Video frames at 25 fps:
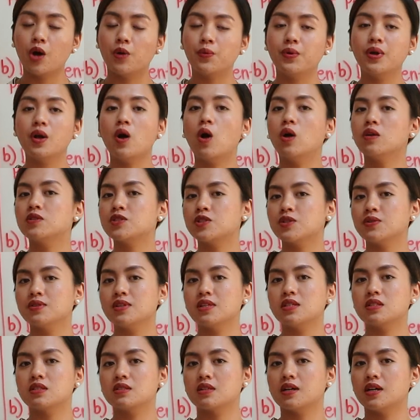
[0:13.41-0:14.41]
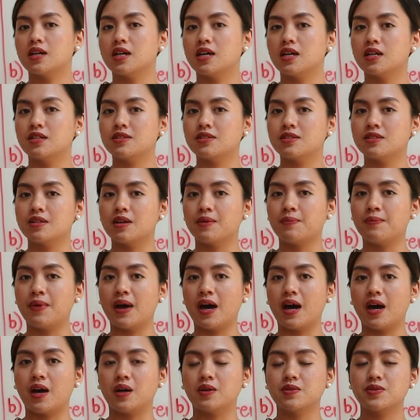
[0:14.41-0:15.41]
We also discussed
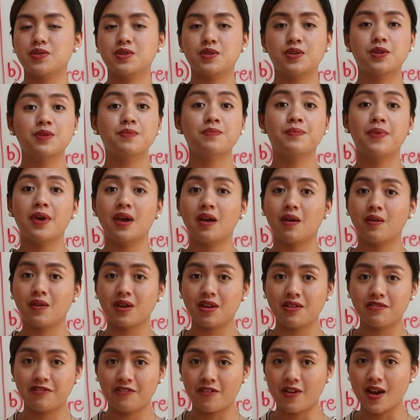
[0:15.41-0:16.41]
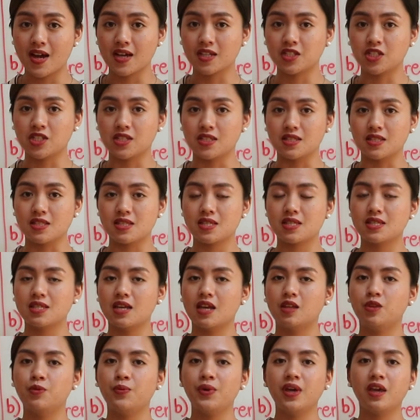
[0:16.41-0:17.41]
about comparing fractions,
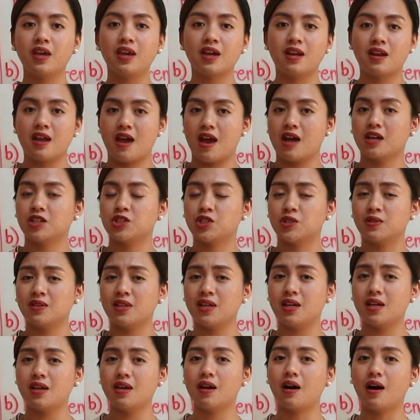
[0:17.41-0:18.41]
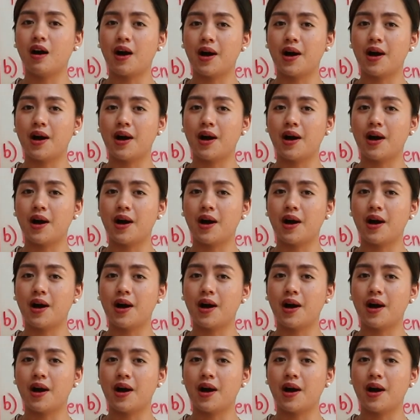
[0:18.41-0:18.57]
and we can actually